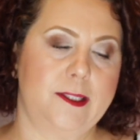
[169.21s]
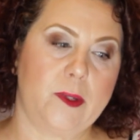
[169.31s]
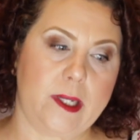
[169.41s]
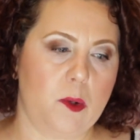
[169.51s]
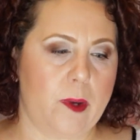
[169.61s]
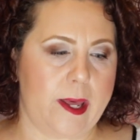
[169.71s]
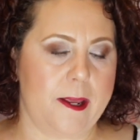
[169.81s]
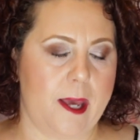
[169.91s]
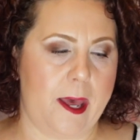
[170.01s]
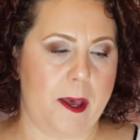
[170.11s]
So
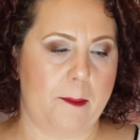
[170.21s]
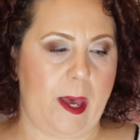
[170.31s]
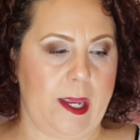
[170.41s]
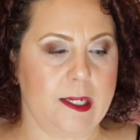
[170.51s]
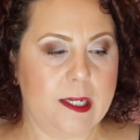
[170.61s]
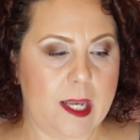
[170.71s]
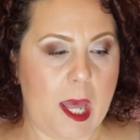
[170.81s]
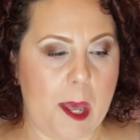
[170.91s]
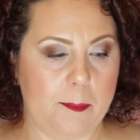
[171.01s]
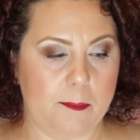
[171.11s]
anyway, um, I ended
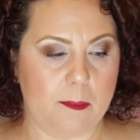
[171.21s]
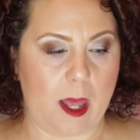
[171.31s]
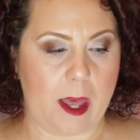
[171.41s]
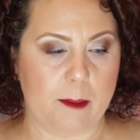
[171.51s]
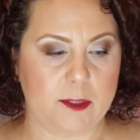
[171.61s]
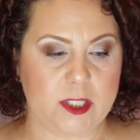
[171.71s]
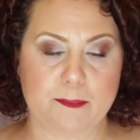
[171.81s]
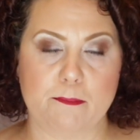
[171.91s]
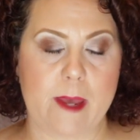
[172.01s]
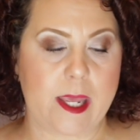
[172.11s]
up um, just
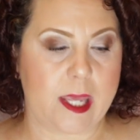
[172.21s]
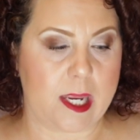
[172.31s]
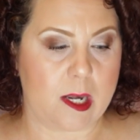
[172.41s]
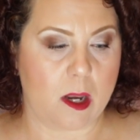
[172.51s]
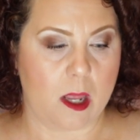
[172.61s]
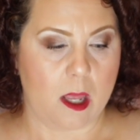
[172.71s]
making